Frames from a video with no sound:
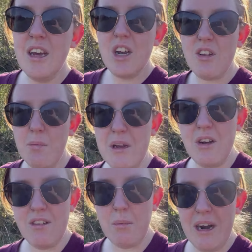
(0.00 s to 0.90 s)
just
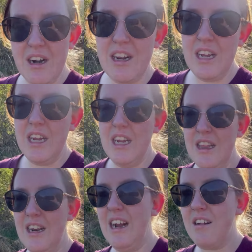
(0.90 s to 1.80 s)
because apparently in
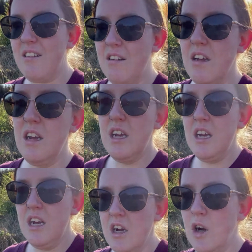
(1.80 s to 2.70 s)
the next
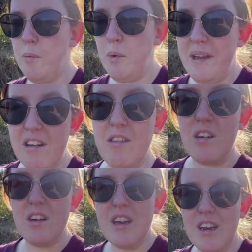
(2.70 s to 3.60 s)
couple weeks they're
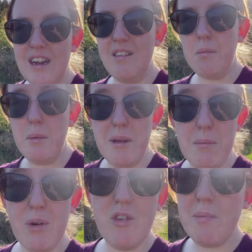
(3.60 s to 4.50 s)
going to announce maybe
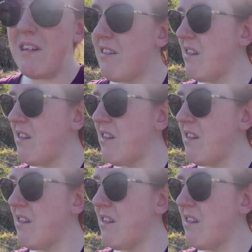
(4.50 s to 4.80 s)
improvements to